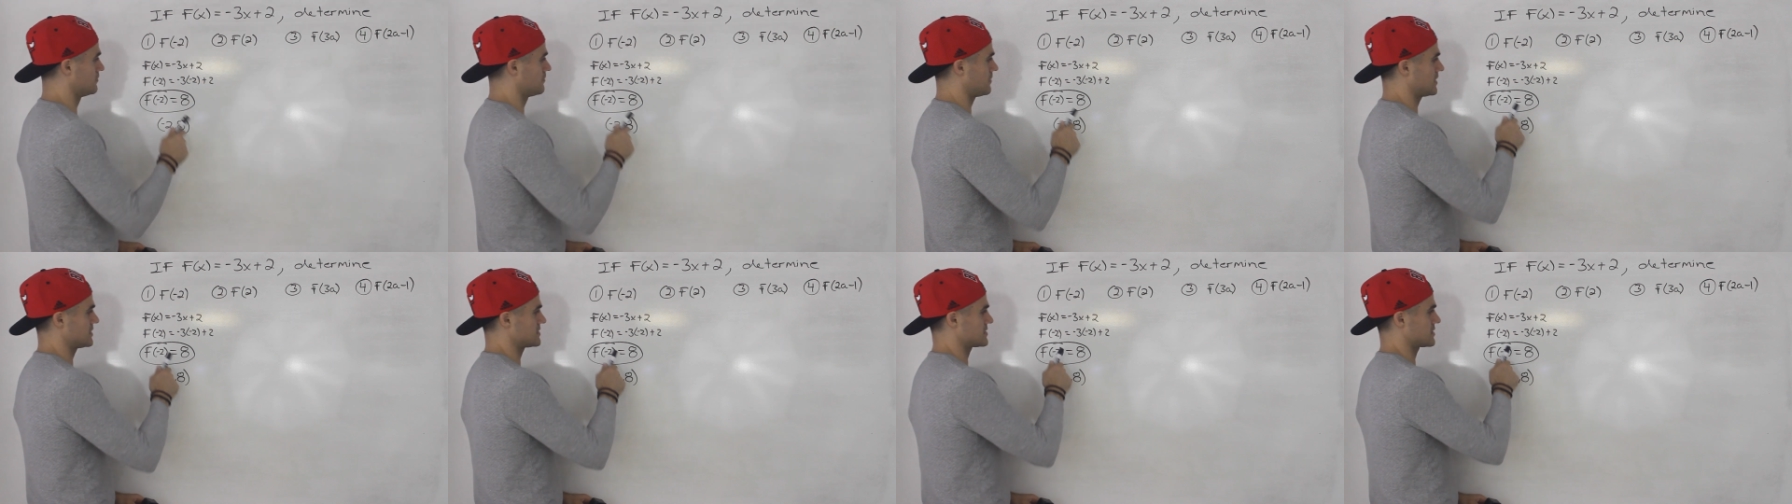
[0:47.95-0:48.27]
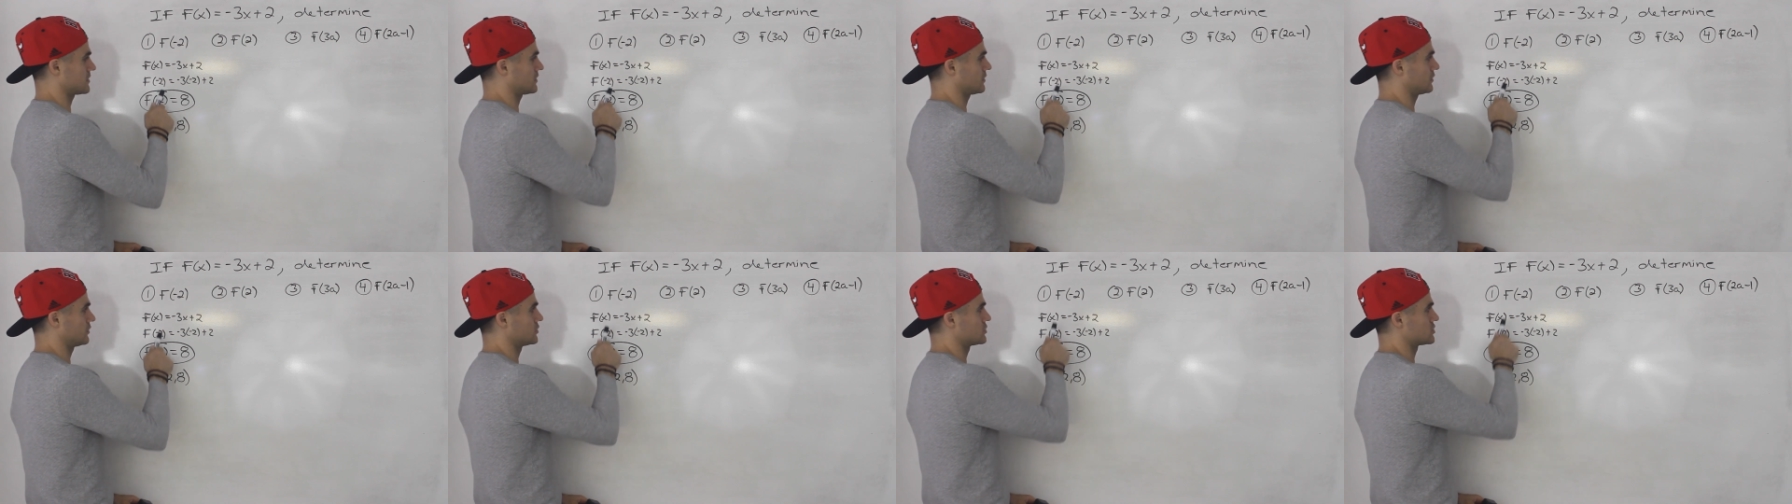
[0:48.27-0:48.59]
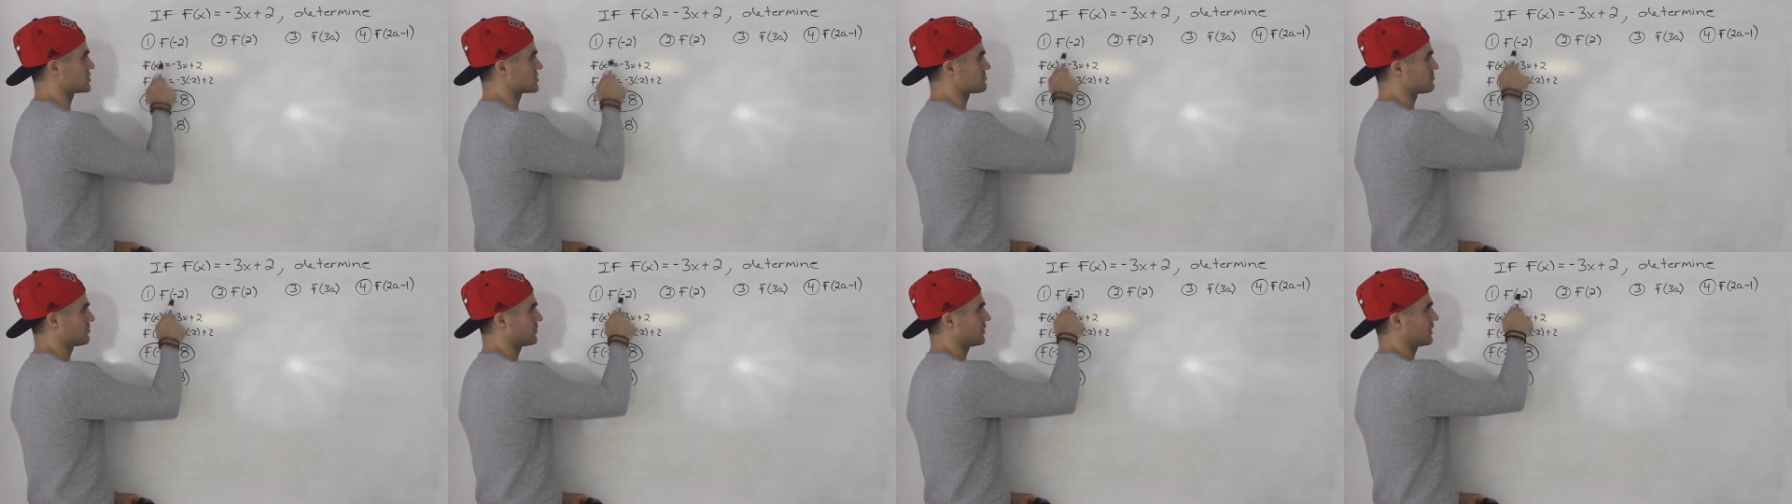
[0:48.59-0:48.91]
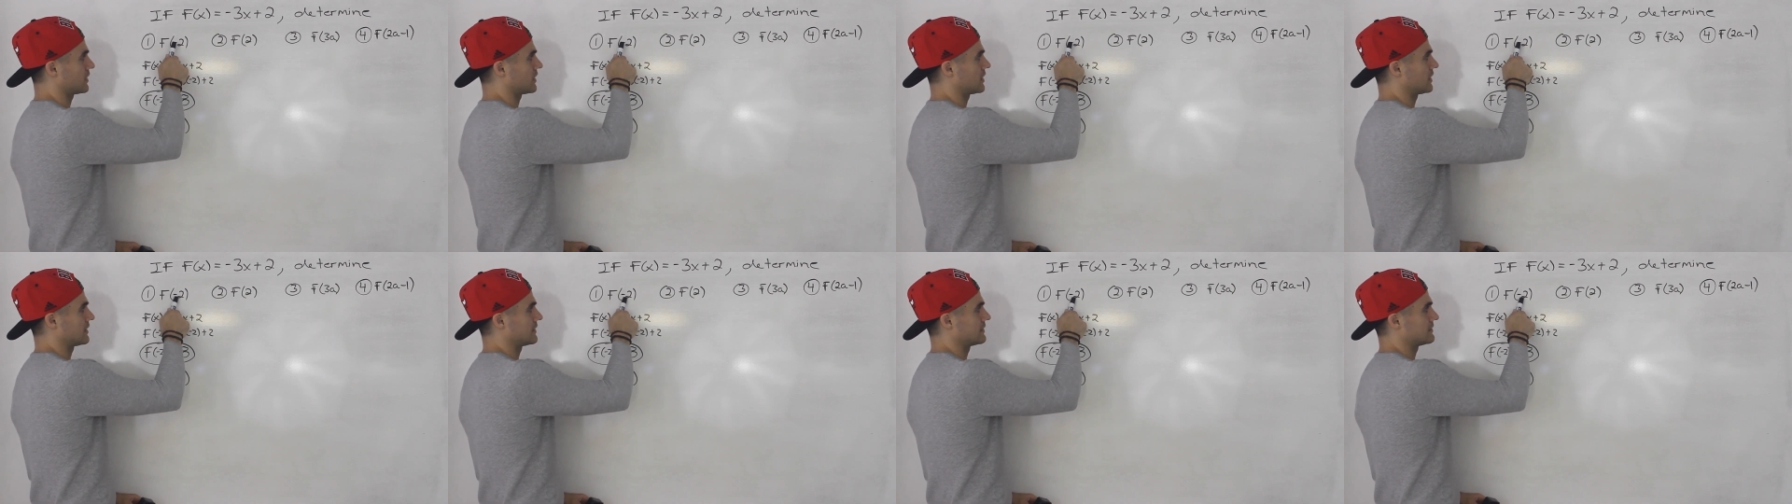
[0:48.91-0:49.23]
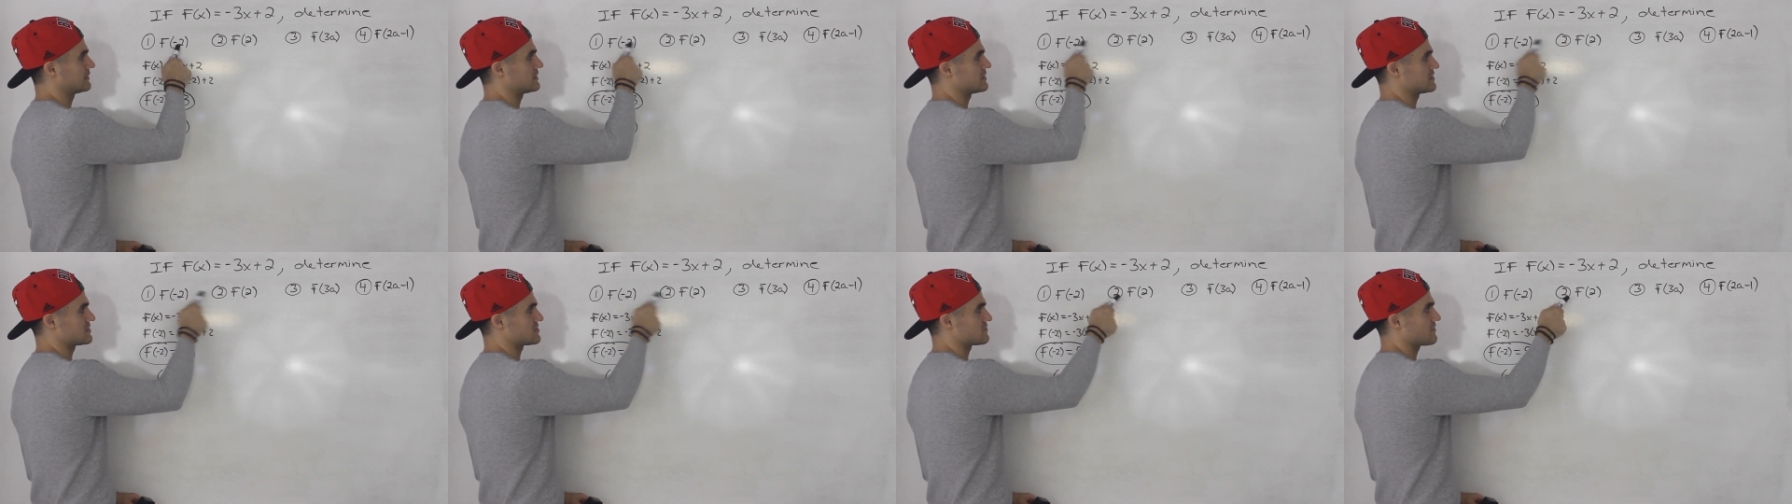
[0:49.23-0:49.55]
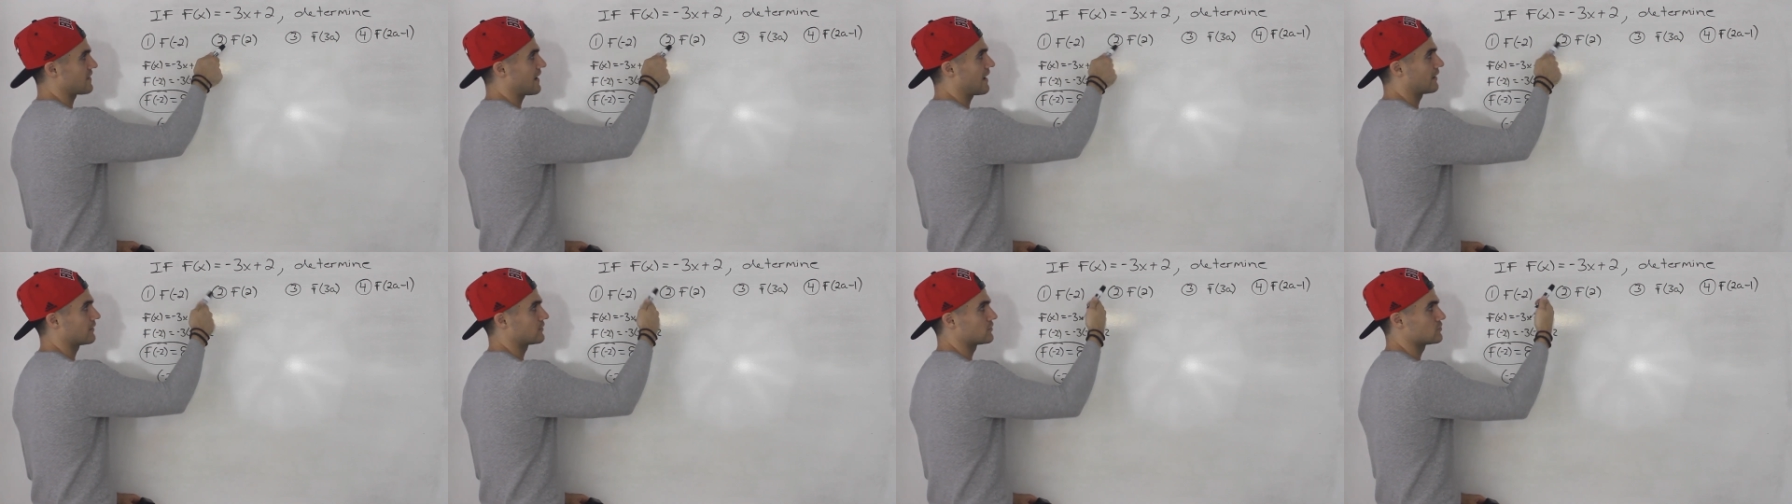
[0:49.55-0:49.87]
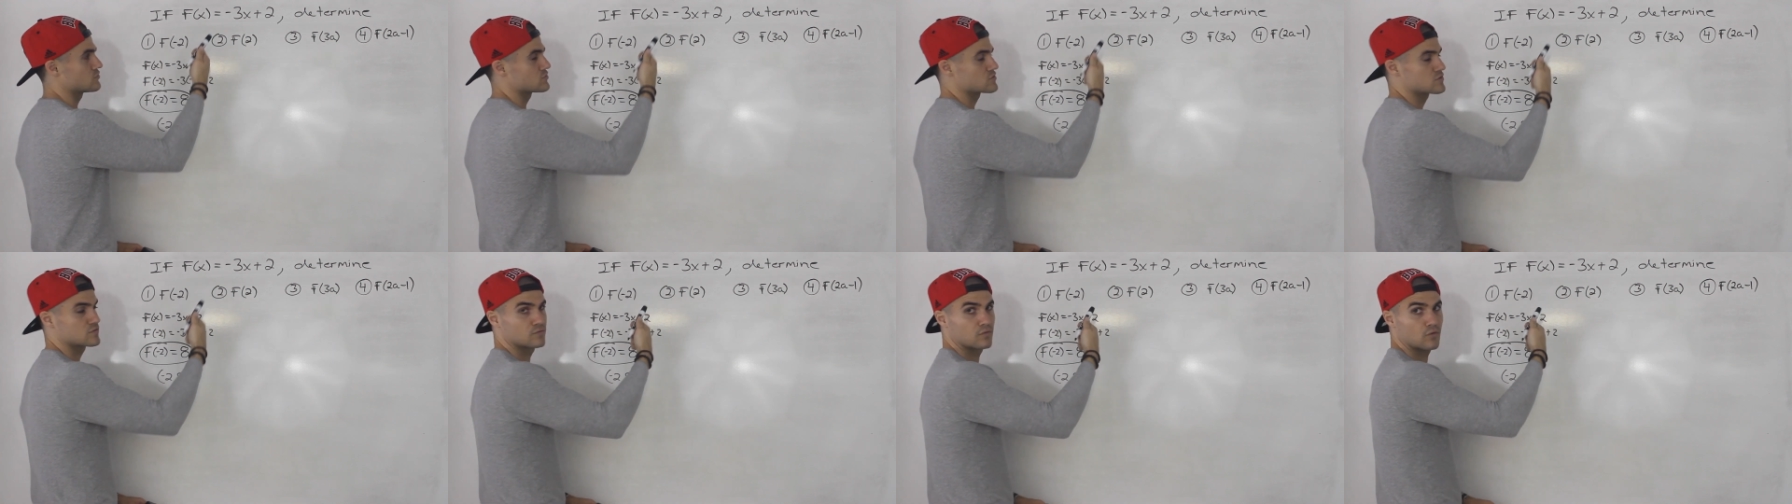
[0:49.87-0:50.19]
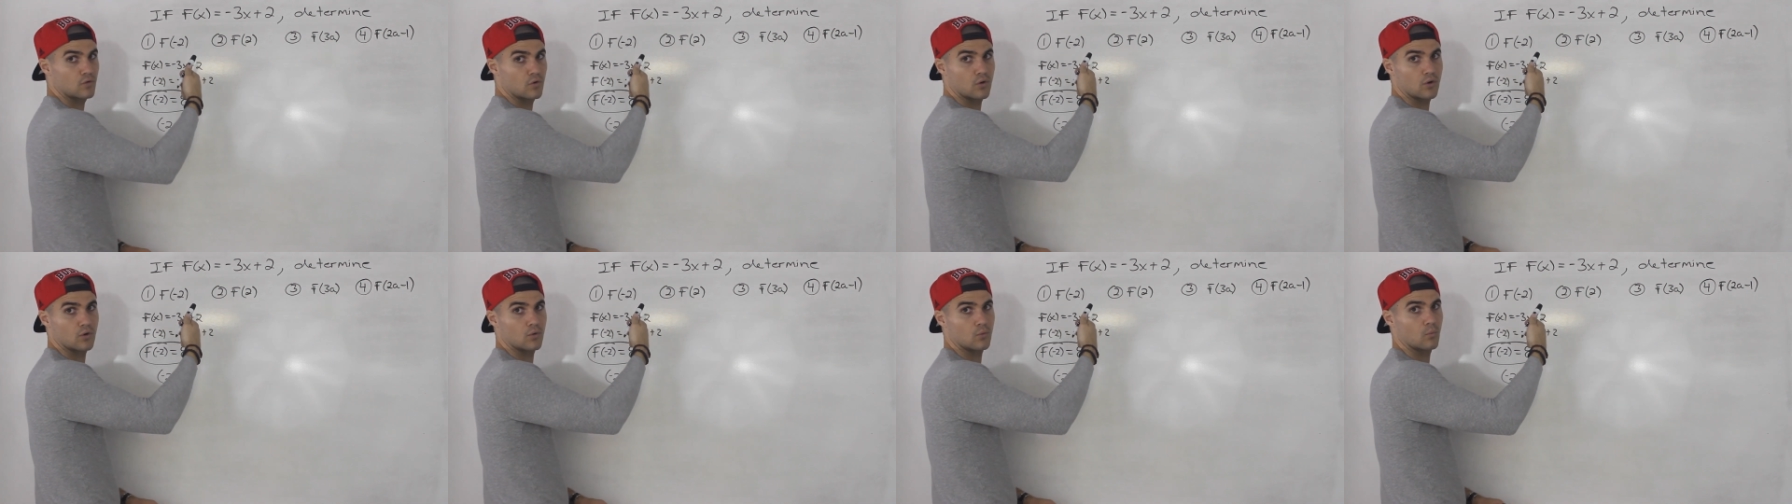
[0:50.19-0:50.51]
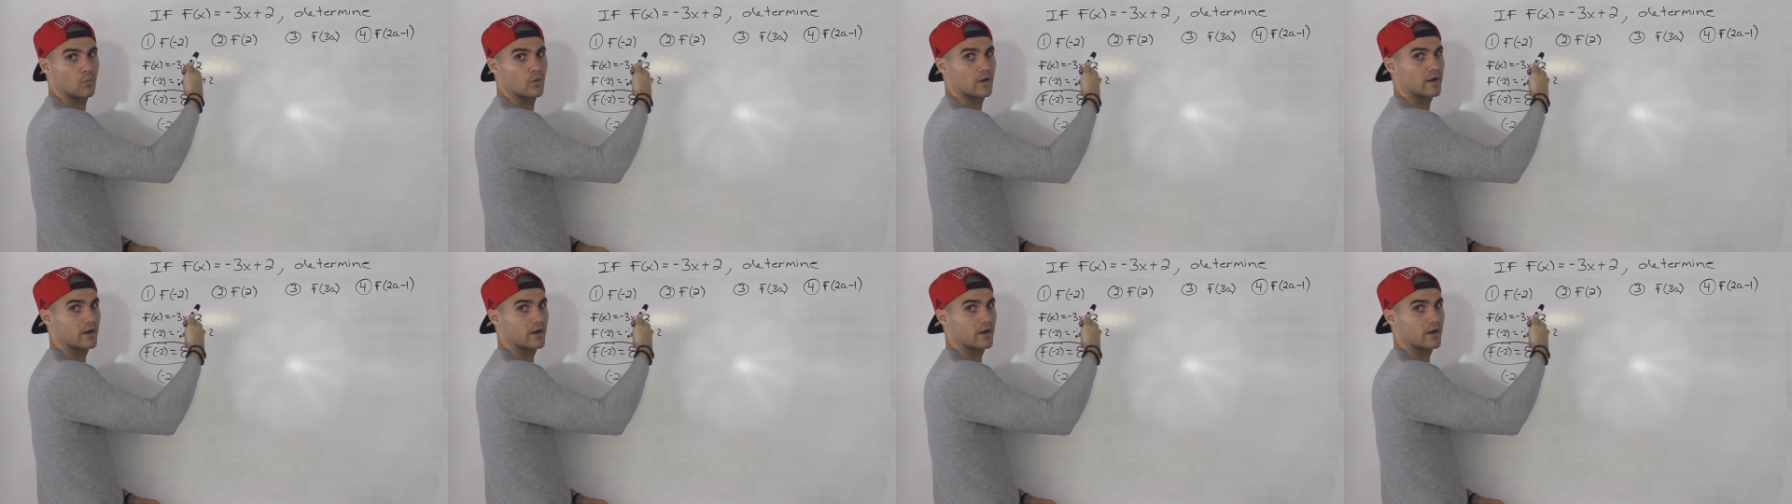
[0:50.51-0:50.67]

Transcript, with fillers: Basically, you're just plugging in these values for